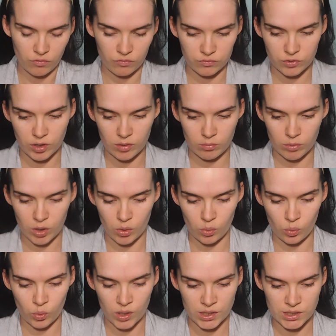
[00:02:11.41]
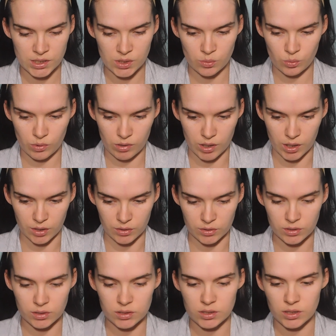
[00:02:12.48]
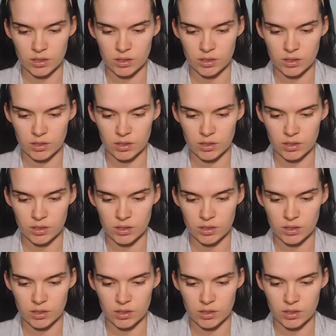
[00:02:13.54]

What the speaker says: from Wet n Wild.